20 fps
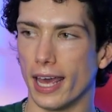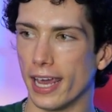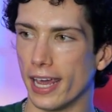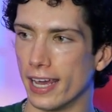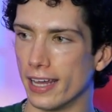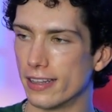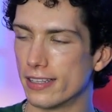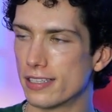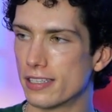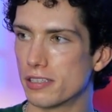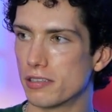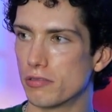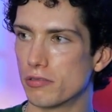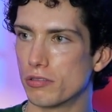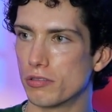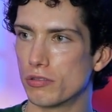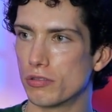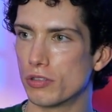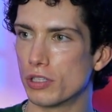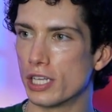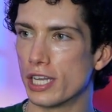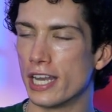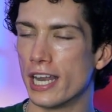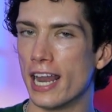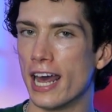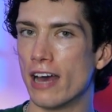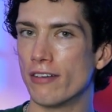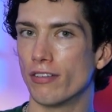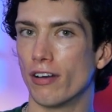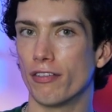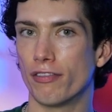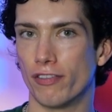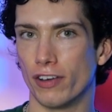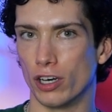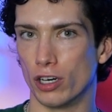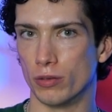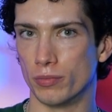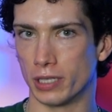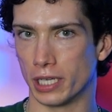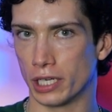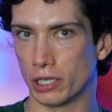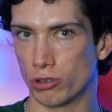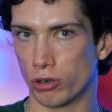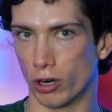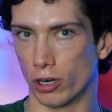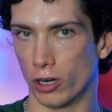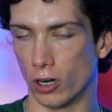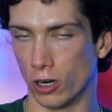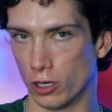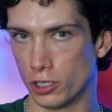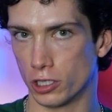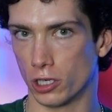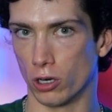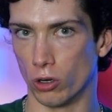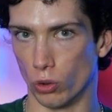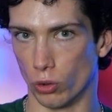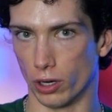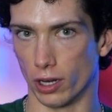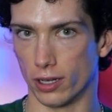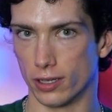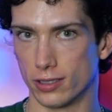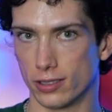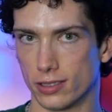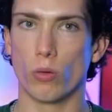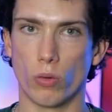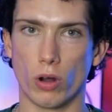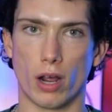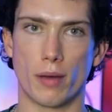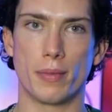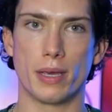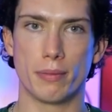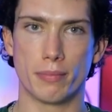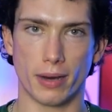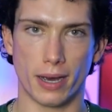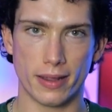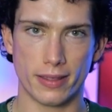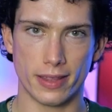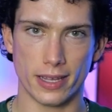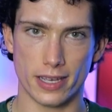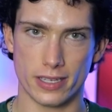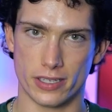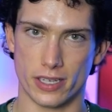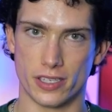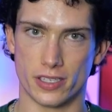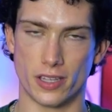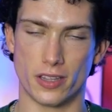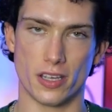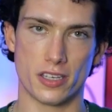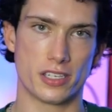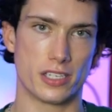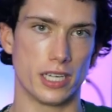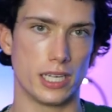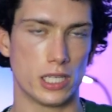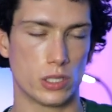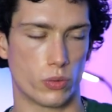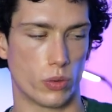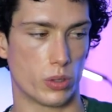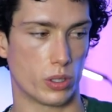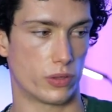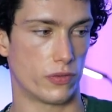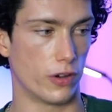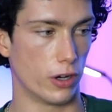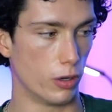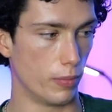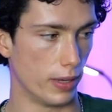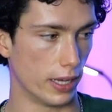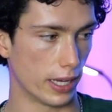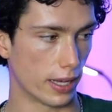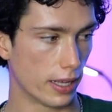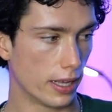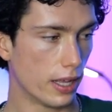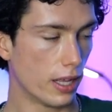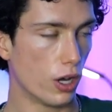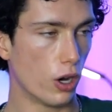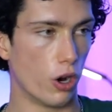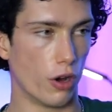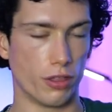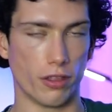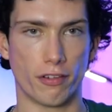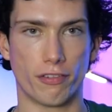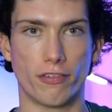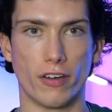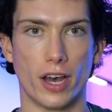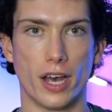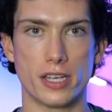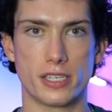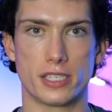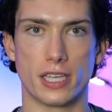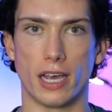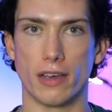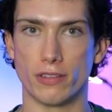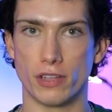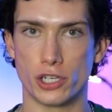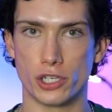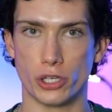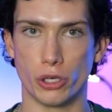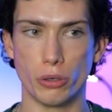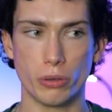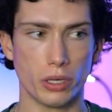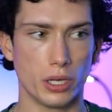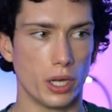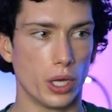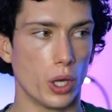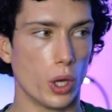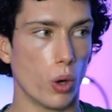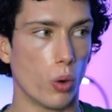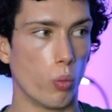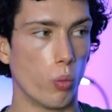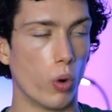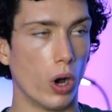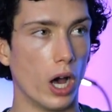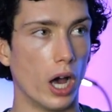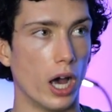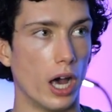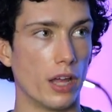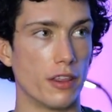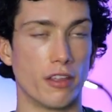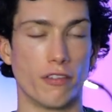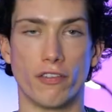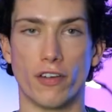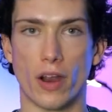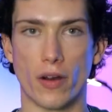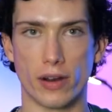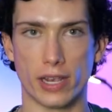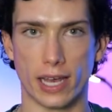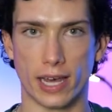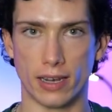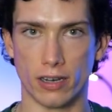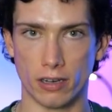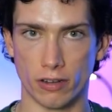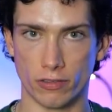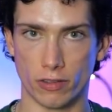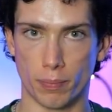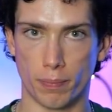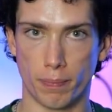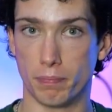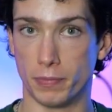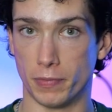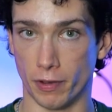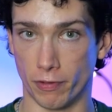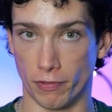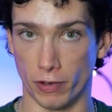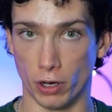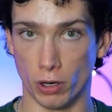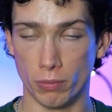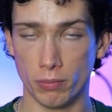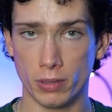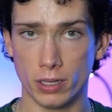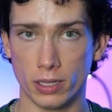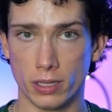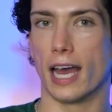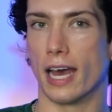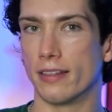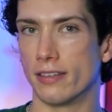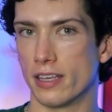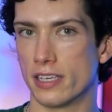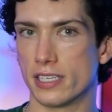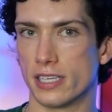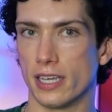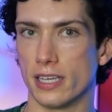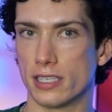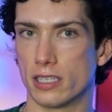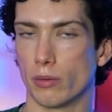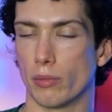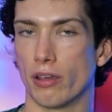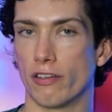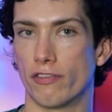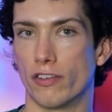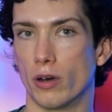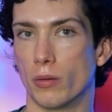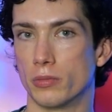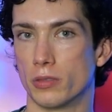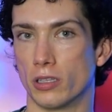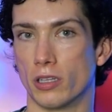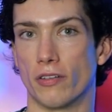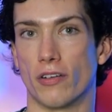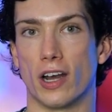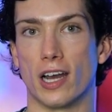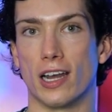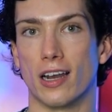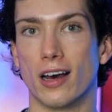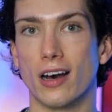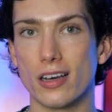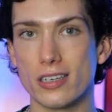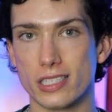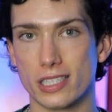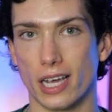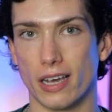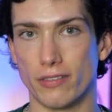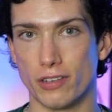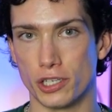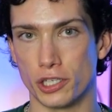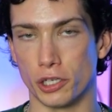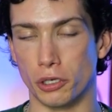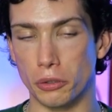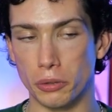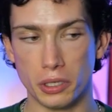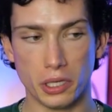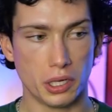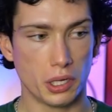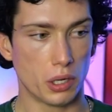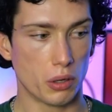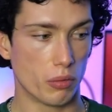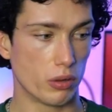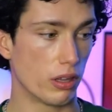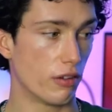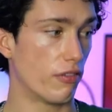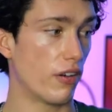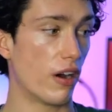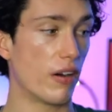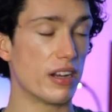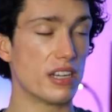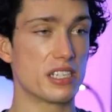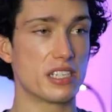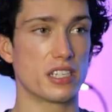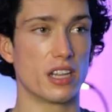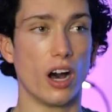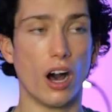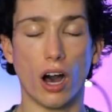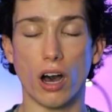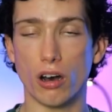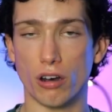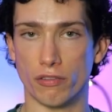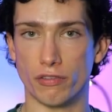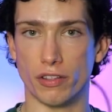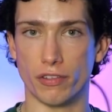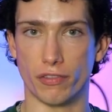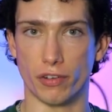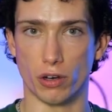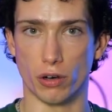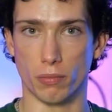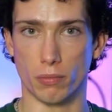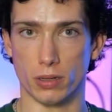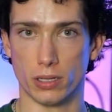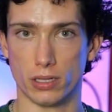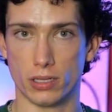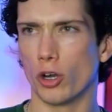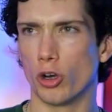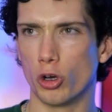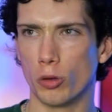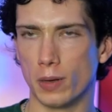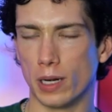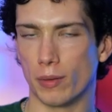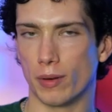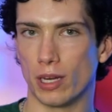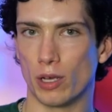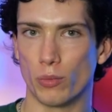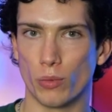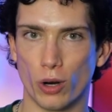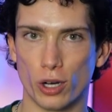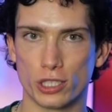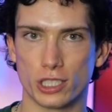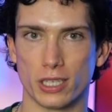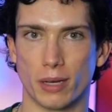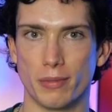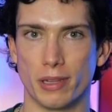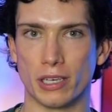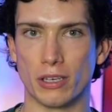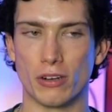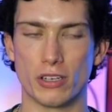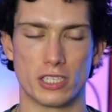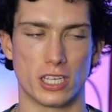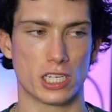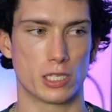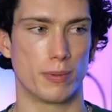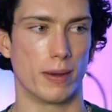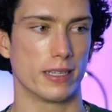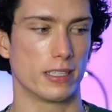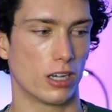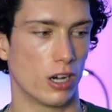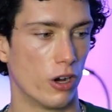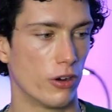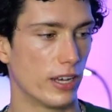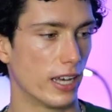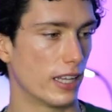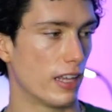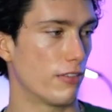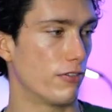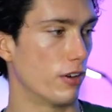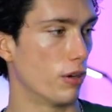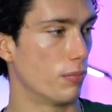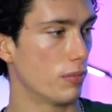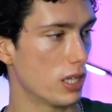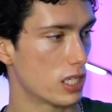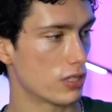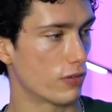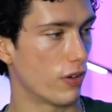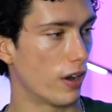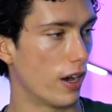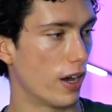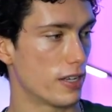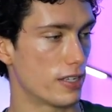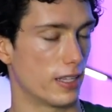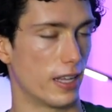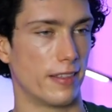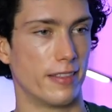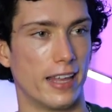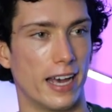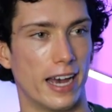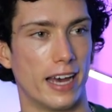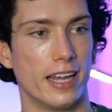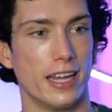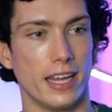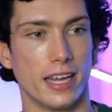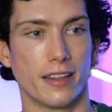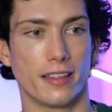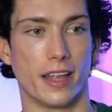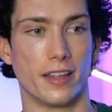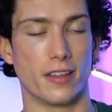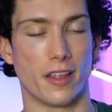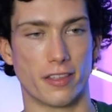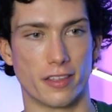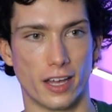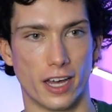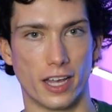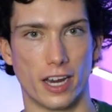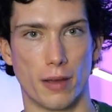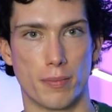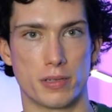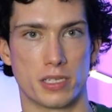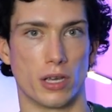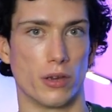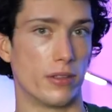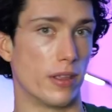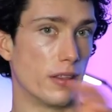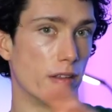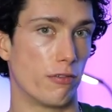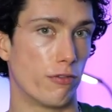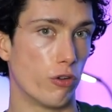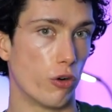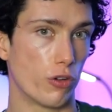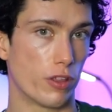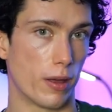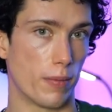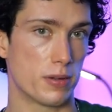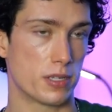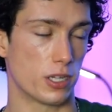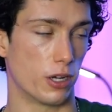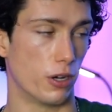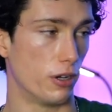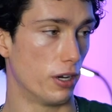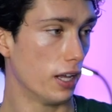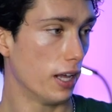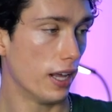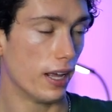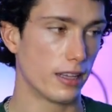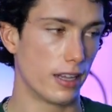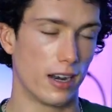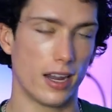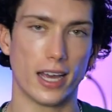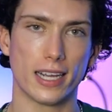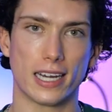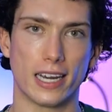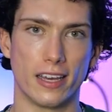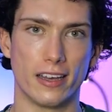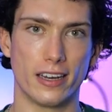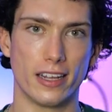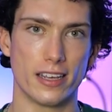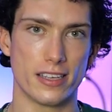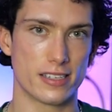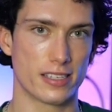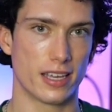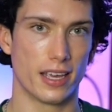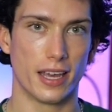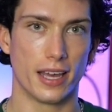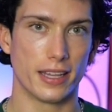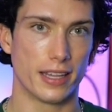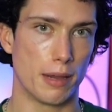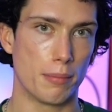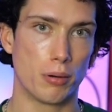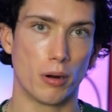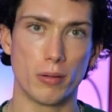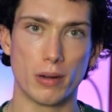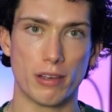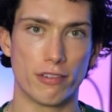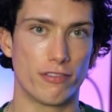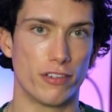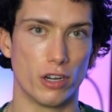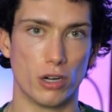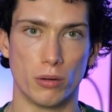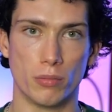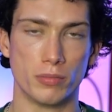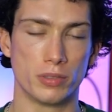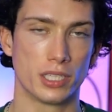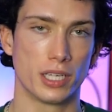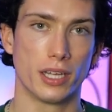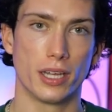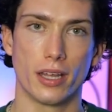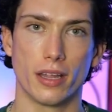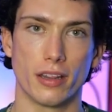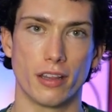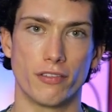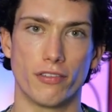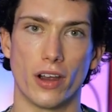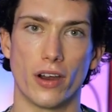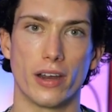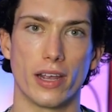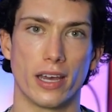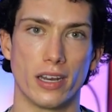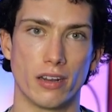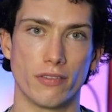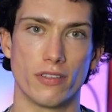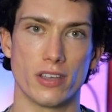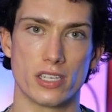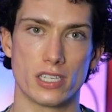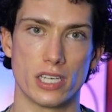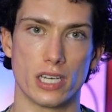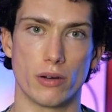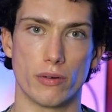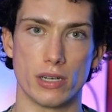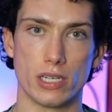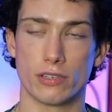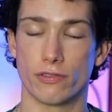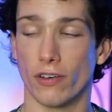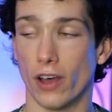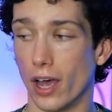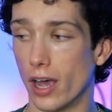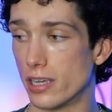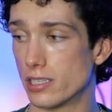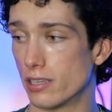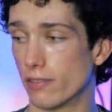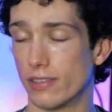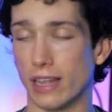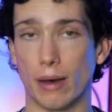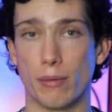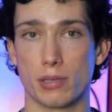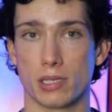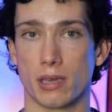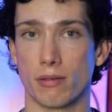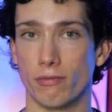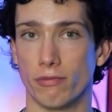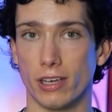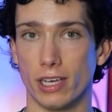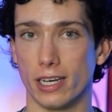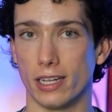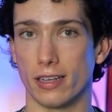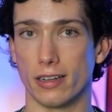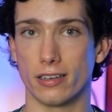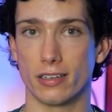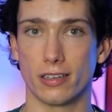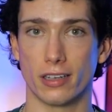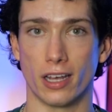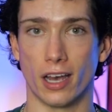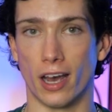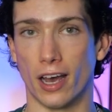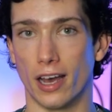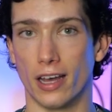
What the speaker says: it's never filmed in chronological order. What I mean by this is that the scenes we was filming on the first day of the shoot were the very end of the film, and the scenes that we filmed on the very last day of the shoot were the very start of the film. Normally when you watch something, you just expect, oh yeah, they filmed this first, then that, then the third episode, then the fourth episode. The likelihood is they probably filmed the very end of the series first, if that was convenient